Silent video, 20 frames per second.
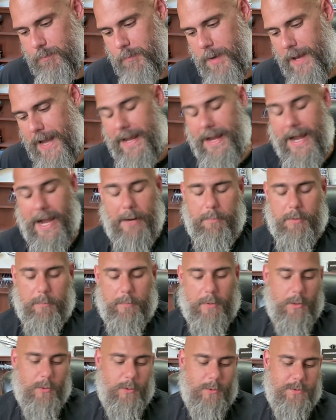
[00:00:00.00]
I
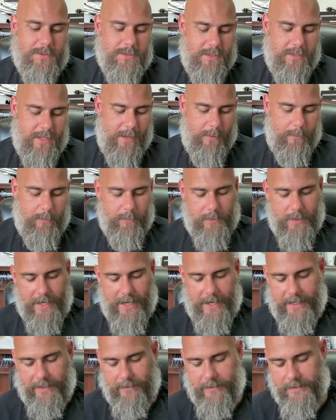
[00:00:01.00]
proposed to them,
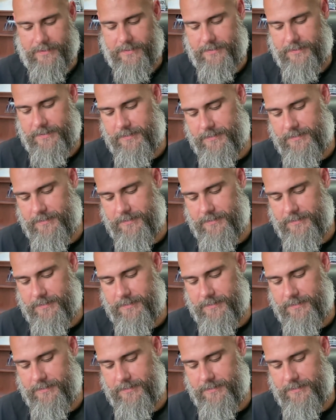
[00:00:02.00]
hey, let's